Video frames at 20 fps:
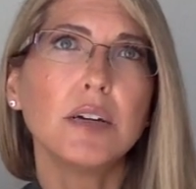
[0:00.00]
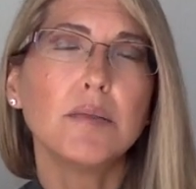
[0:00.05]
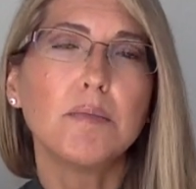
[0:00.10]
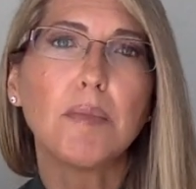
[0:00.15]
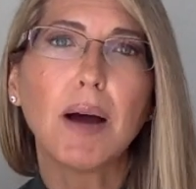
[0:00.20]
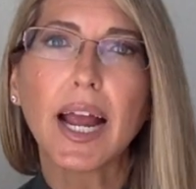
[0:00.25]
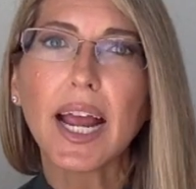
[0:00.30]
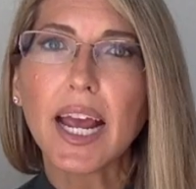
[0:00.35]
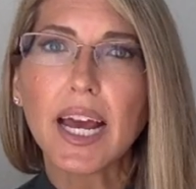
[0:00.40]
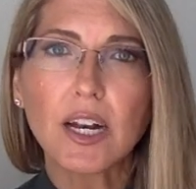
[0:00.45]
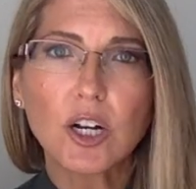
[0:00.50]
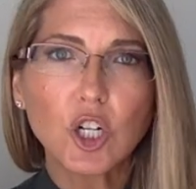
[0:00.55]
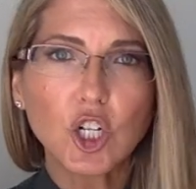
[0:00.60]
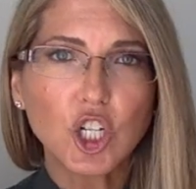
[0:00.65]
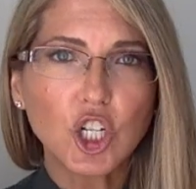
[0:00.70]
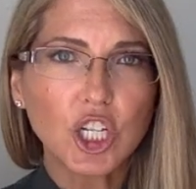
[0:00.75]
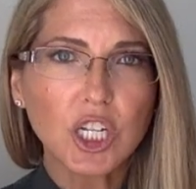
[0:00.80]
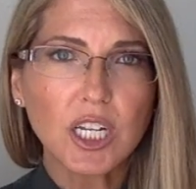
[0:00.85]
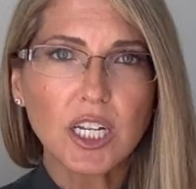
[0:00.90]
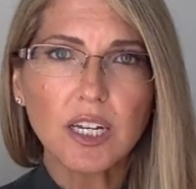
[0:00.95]
my
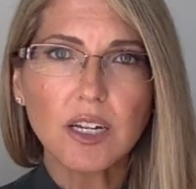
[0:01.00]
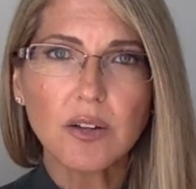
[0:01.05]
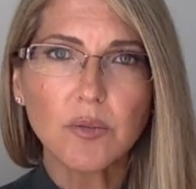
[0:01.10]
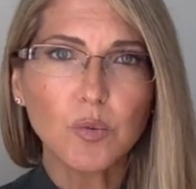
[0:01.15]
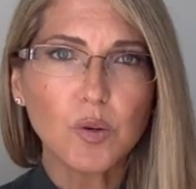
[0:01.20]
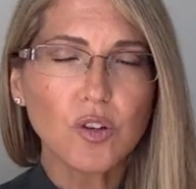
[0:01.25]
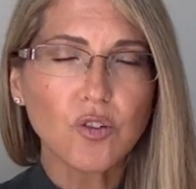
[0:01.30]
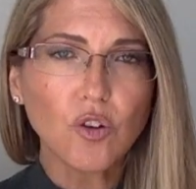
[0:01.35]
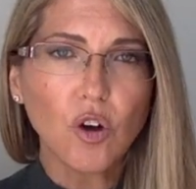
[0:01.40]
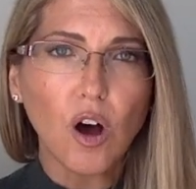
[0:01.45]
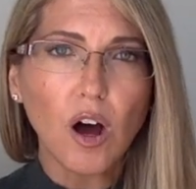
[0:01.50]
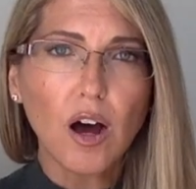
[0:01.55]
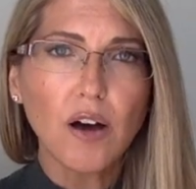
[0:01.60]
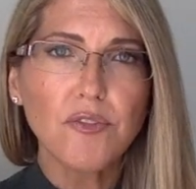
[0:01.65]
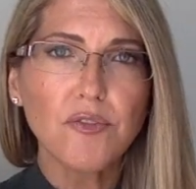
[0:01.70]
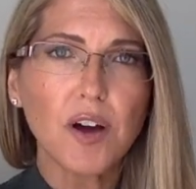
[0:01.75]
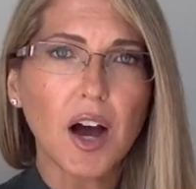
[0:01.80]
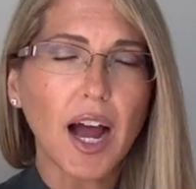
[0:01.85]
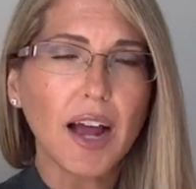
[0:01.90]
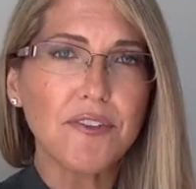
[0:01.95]
energy was
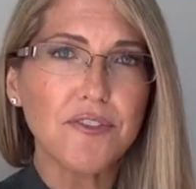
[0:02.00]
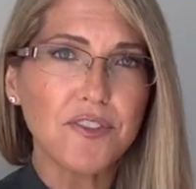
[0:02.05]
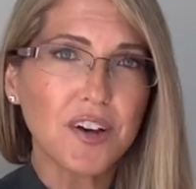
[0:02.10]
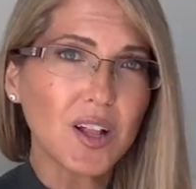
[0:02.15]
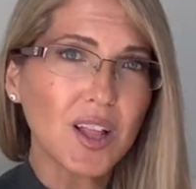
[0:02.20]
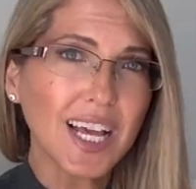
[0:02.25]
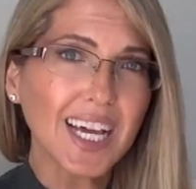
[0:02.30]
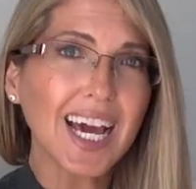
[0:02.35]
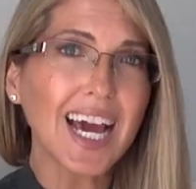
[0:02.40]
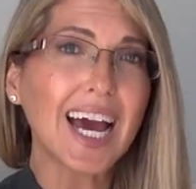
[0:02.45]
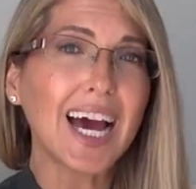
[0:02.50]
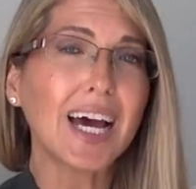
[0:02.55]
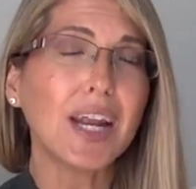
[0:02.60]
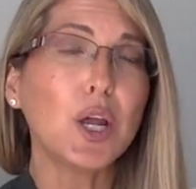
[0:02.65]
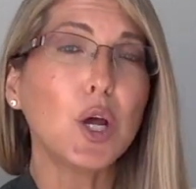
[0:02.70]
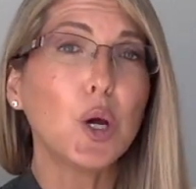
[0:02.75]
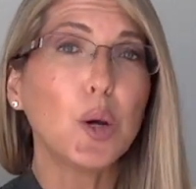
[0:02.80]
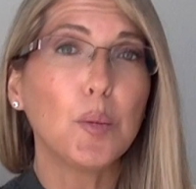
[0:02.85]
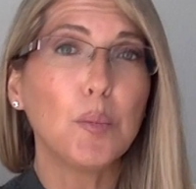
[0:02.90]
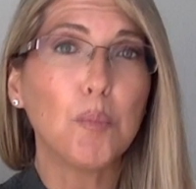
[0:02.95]
off, I felt like I
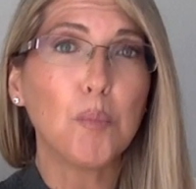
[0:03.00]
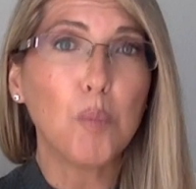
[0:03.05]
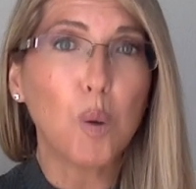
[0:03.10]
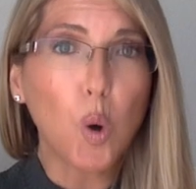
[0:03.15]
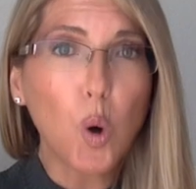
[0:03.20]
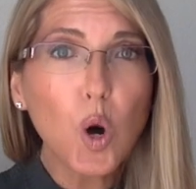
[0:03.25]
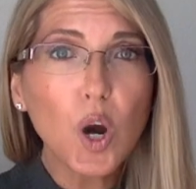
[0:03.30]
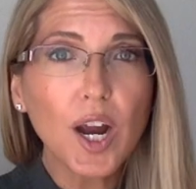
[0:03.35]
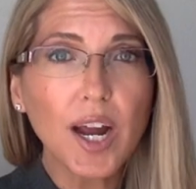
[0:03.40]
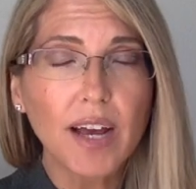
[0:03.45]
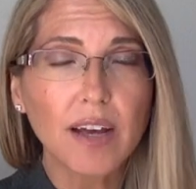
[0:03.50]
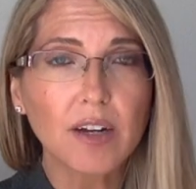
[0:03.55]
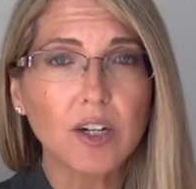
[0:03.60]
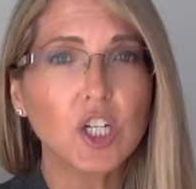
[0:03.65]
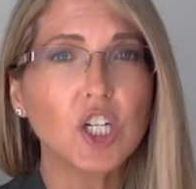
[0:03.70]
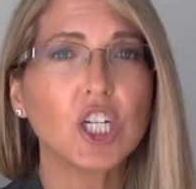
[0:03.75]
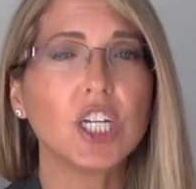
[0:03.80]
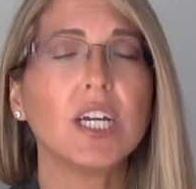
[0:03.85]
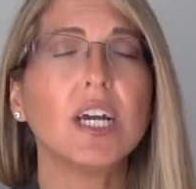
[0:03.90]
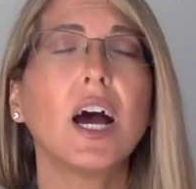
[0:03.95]
had more
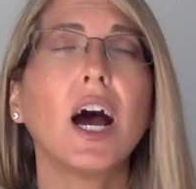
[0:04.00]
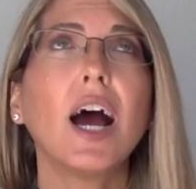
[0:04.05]
energy.